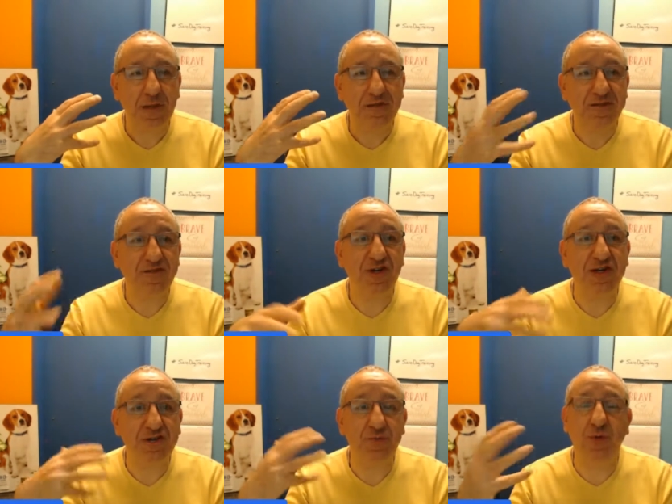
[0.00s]

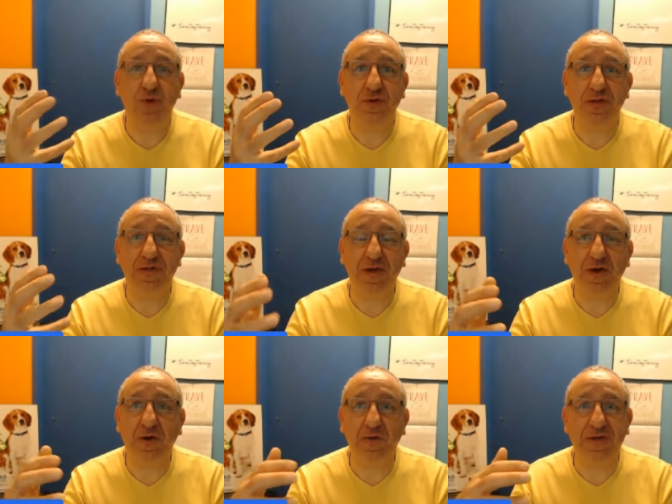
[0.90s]
stress mode, is
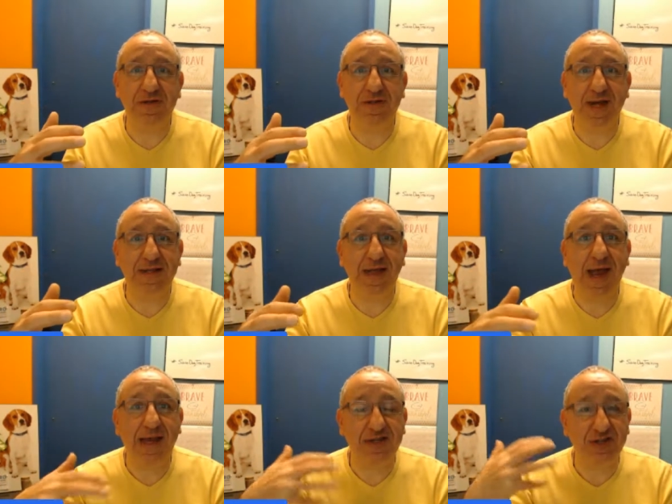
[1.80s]
always in that
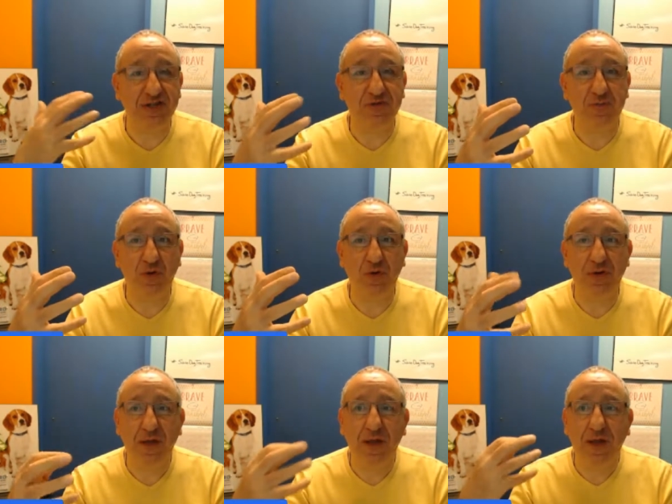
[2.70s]
anxious mode